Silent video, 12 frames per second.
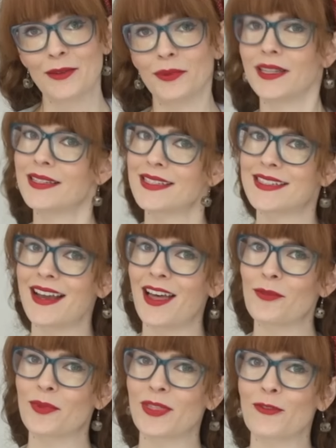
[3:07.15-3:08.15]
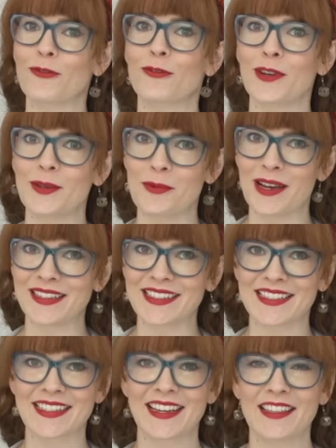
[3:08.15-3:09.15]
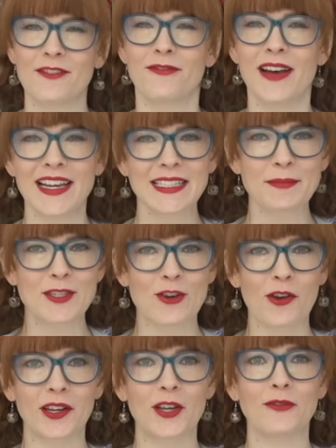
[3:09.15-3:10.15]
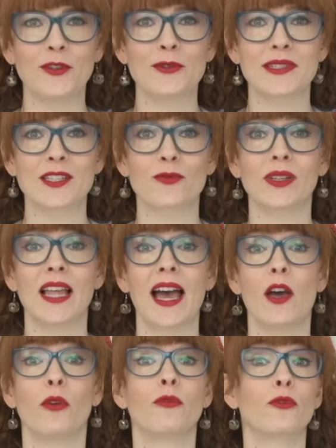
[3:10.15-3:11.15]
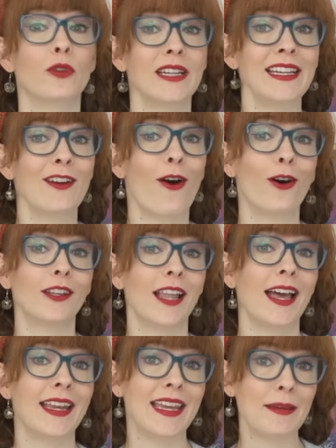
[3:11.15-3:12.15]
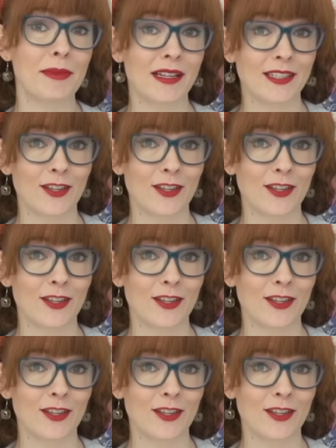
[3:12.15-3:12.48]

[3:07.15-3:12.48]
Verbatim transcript: Well, let's start with the free ones. The vast majority of users rely on free online email